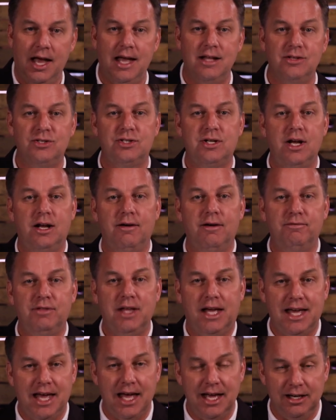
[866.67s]
instead of
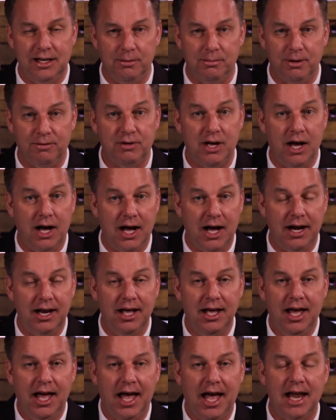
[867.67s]
the kingdom of
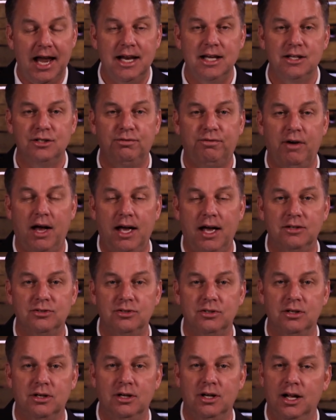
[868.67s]
God and his
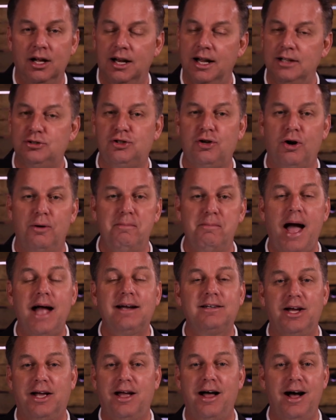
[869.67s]
face. Let's turn
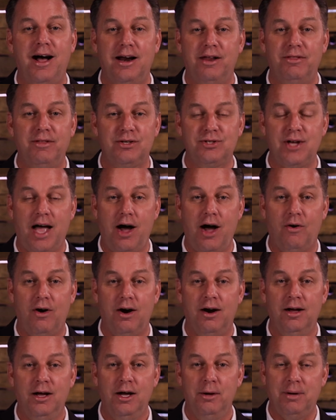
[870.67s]
back to God in this
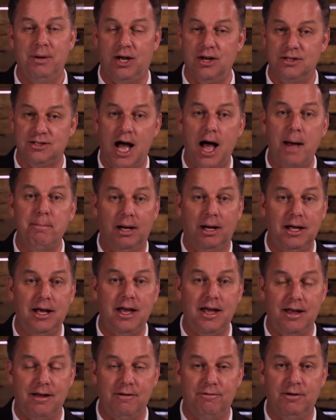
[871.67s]
hour, because I
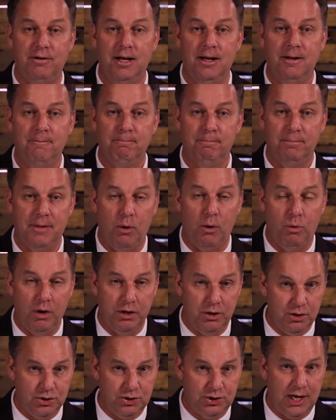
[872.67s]
believe that
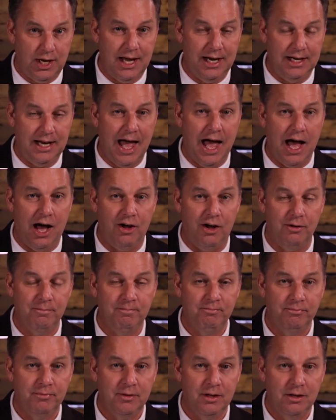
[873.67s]
what you're seeing now,
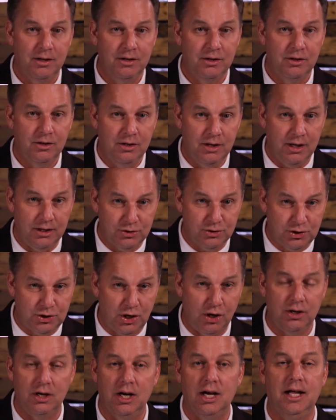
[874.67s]

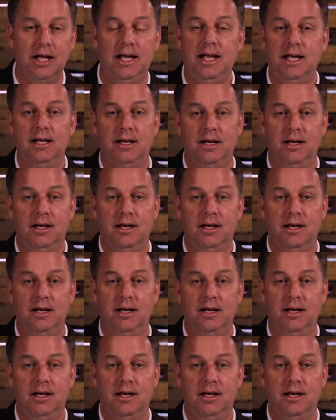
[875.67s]
certainly